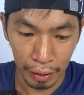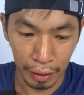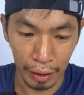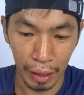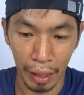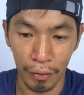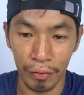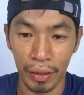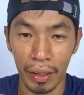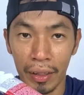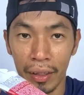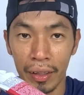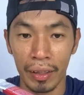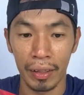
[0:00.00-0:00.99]
it had
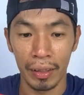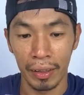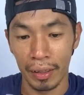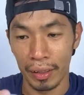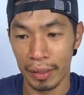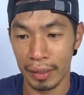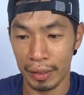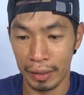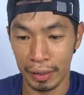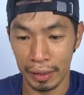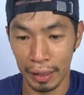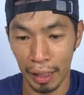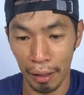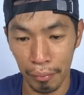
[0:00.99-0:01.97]
the
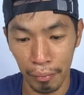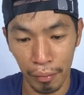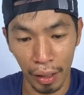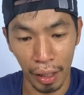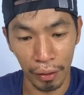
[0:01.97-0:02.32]
same